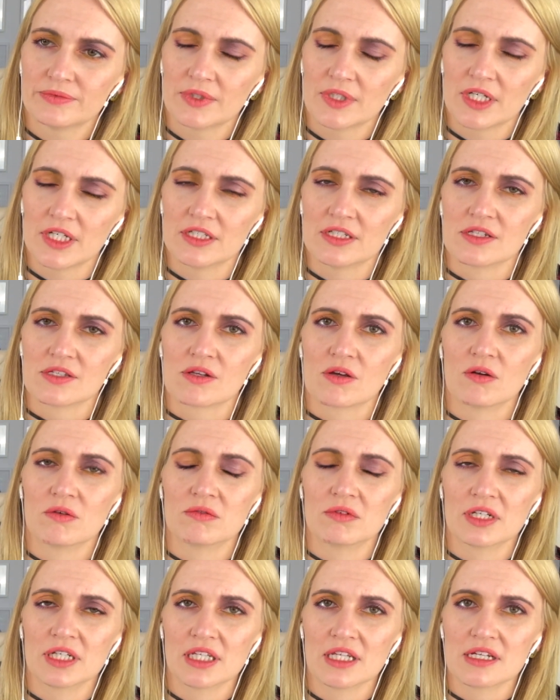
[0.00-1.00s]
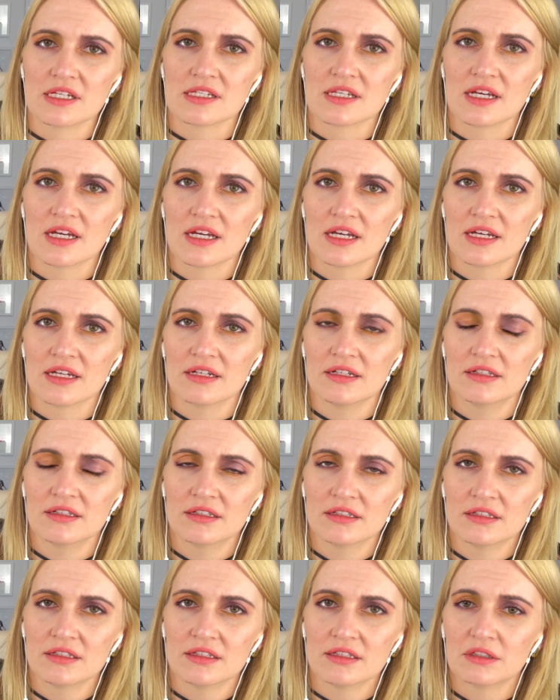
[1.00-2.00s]
I just got really sad.
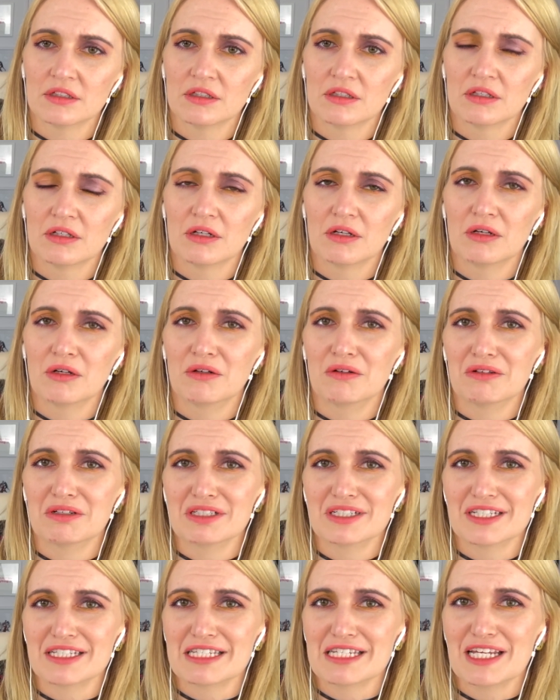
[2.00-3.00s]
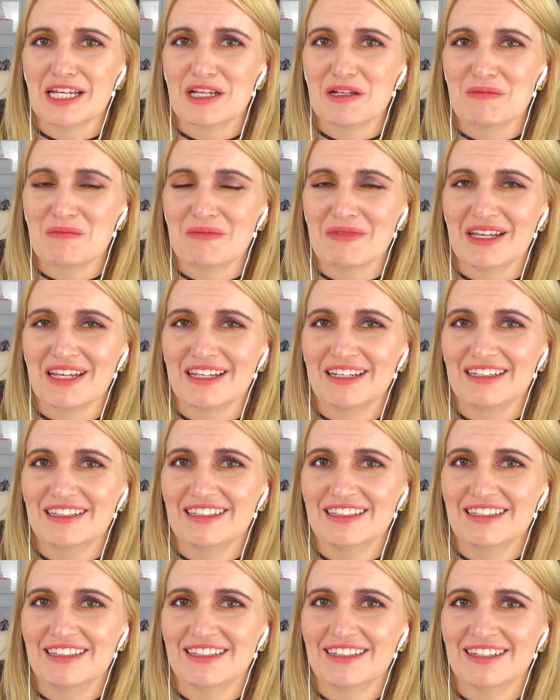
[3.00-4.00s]
Oh, it just hit me.
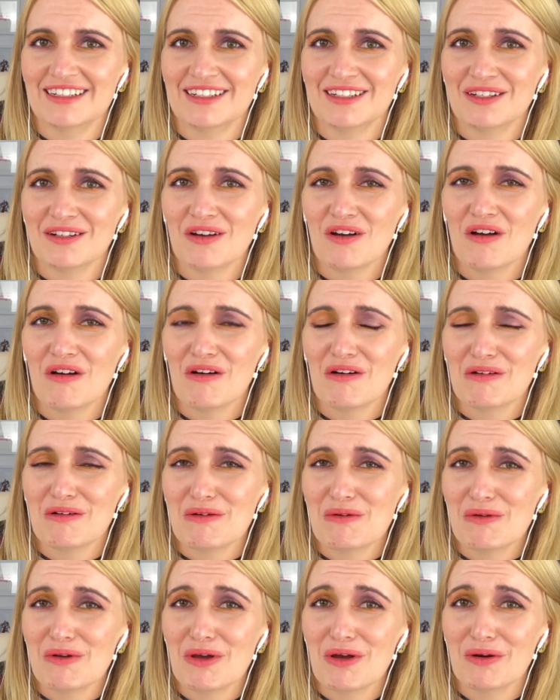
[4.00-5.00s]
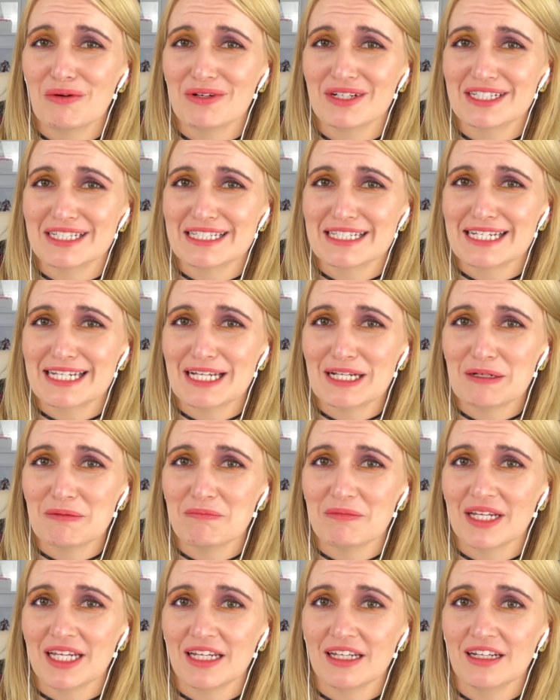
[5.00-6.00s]
Oh no, it just hit
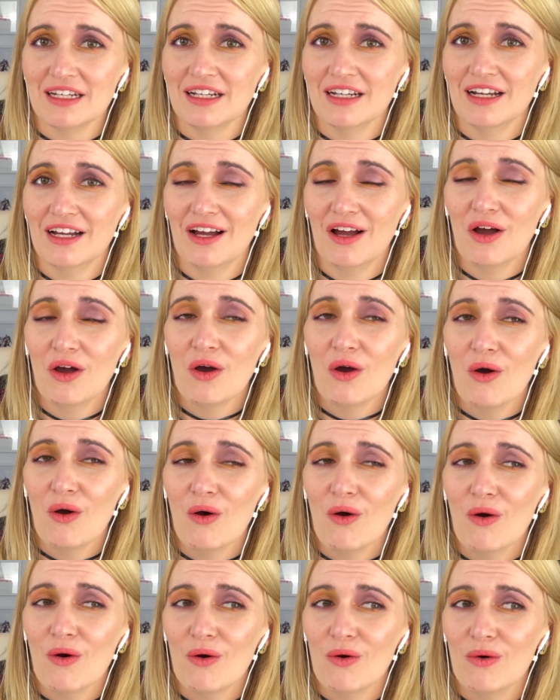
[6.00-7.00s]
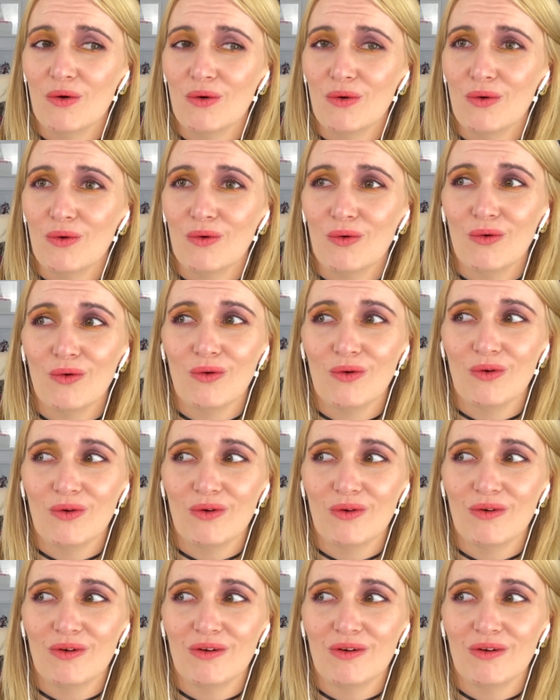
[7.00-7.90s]
me. Ooh.